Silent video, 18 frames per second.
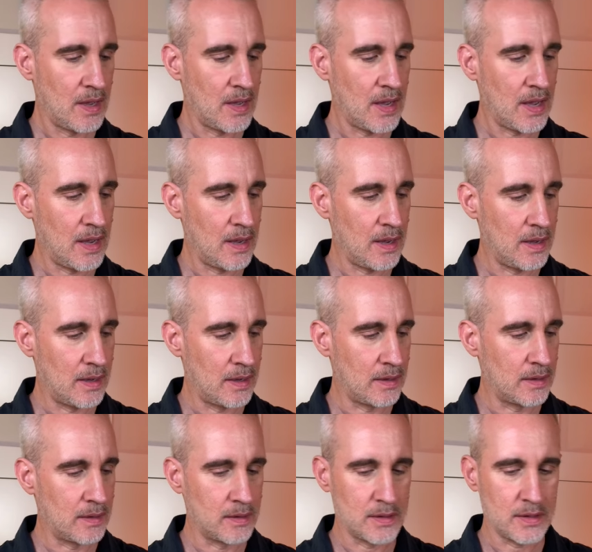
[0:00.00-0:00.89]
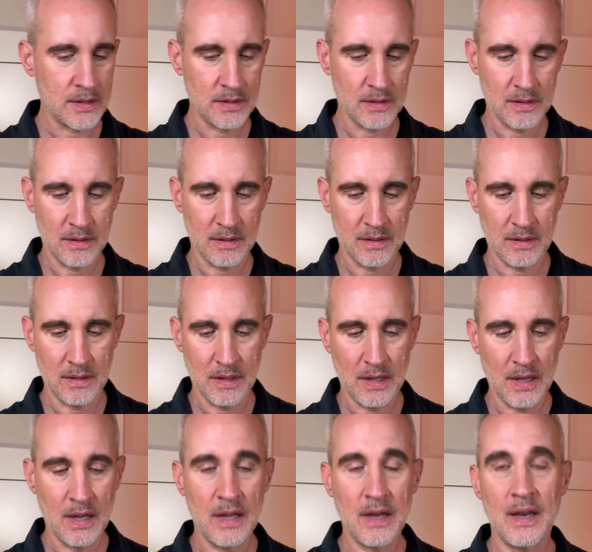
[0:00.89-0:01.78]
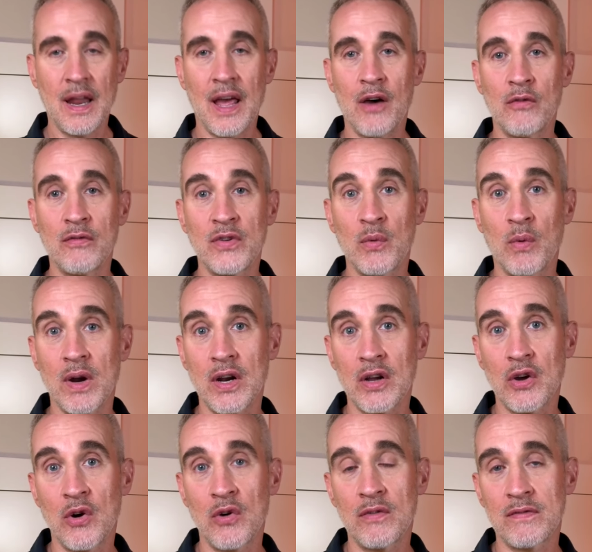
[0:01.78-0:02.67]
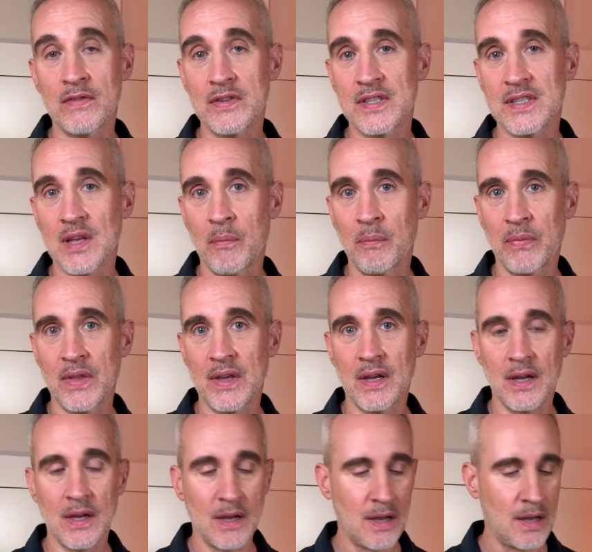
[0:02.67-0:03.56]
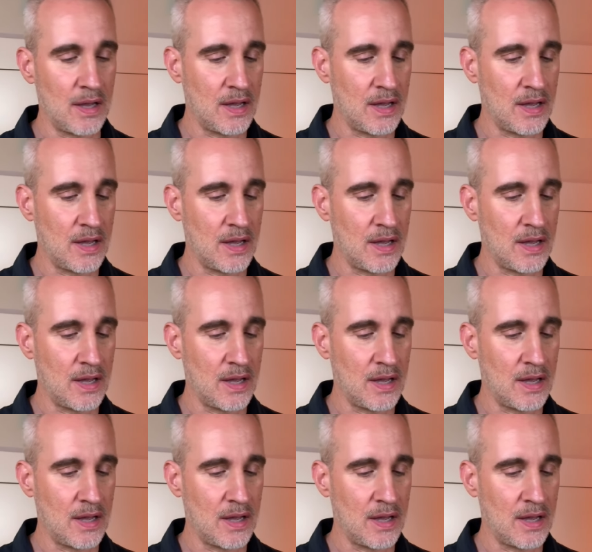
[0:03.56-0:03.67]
And now if you want to go for something